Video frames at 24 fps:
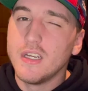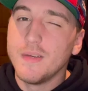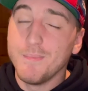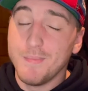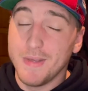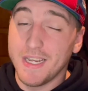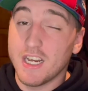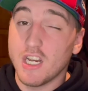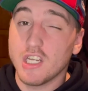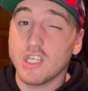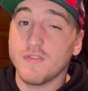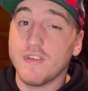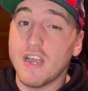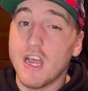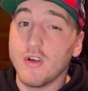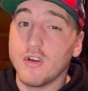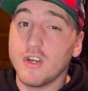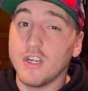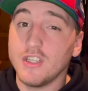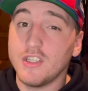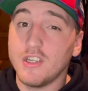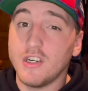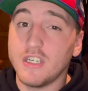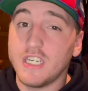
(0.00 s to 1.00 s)
because of how
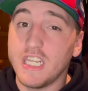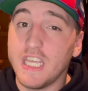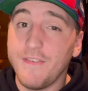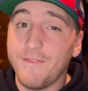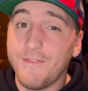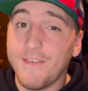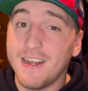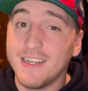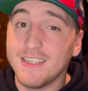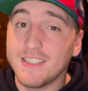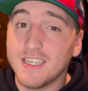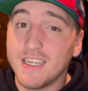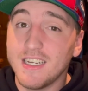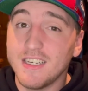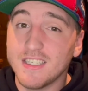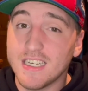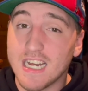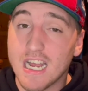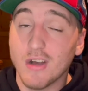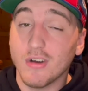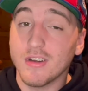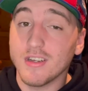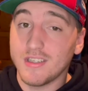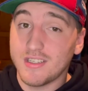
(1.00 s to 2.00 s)
good their defense is and
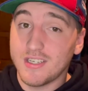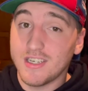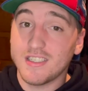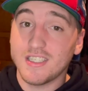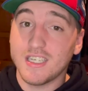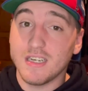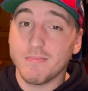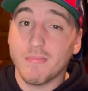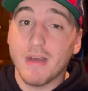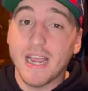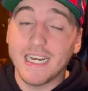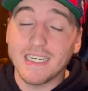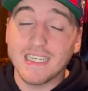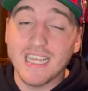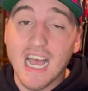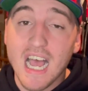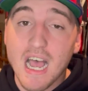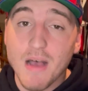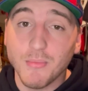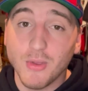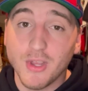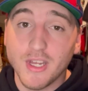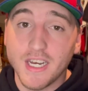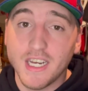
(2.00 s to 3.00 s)
how consistent Mike
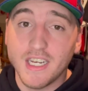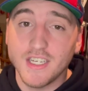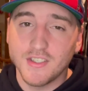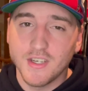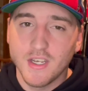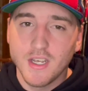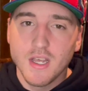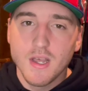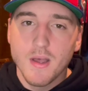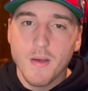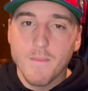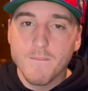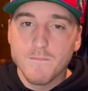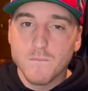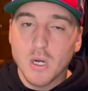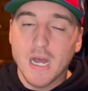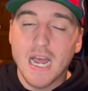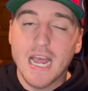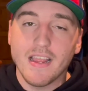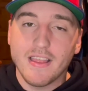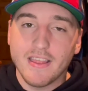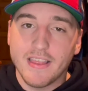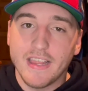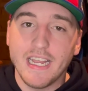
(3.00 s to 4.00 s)
Tomlin is, but
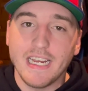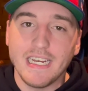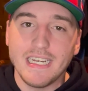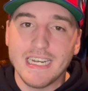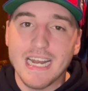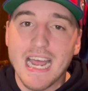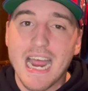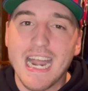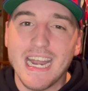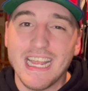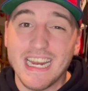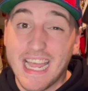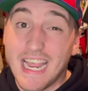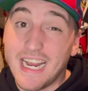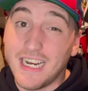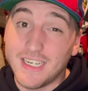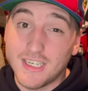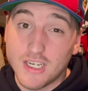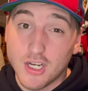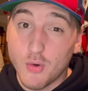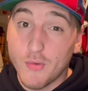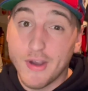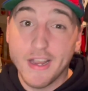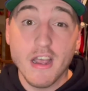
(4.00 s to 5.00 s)
I think 9-8,
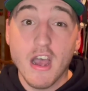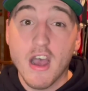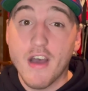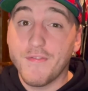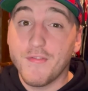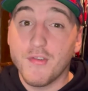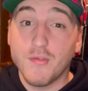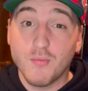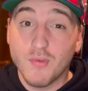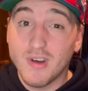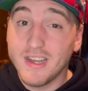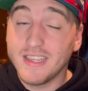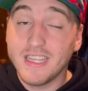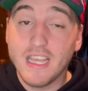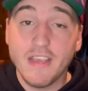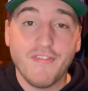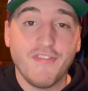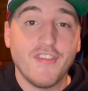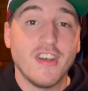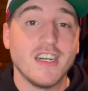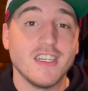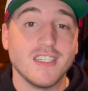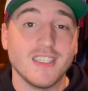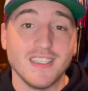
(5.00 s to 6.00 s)
going off of what they
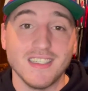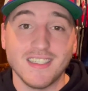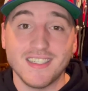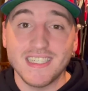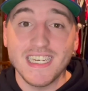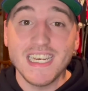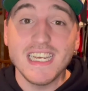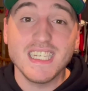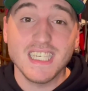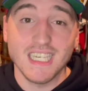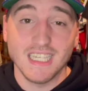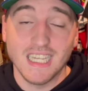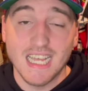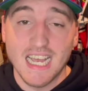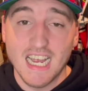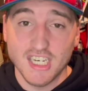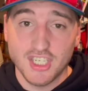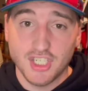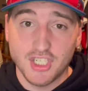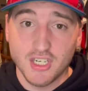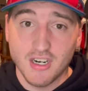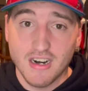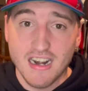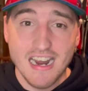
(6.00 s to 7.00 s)
finished the season
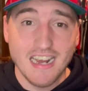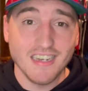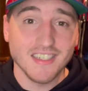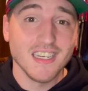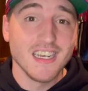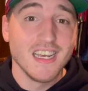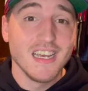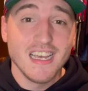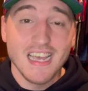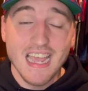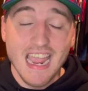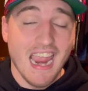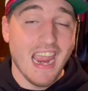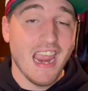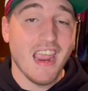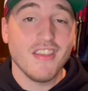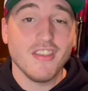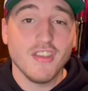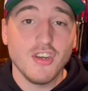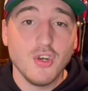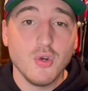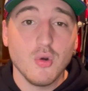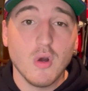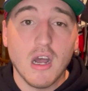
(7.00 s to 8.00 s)
last year as, and the
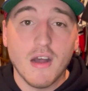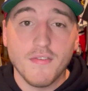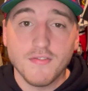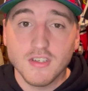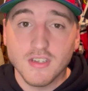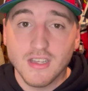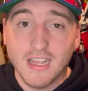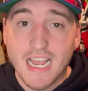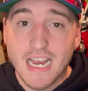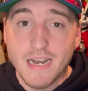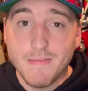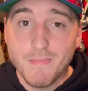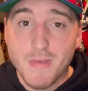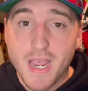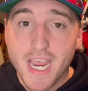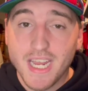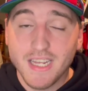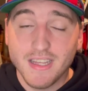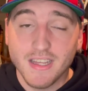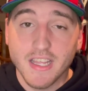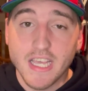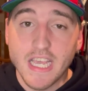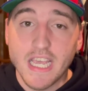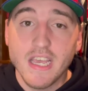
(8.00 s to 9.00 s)
new offensive line
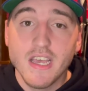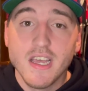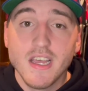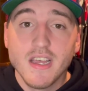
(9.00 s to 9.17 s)
mainly,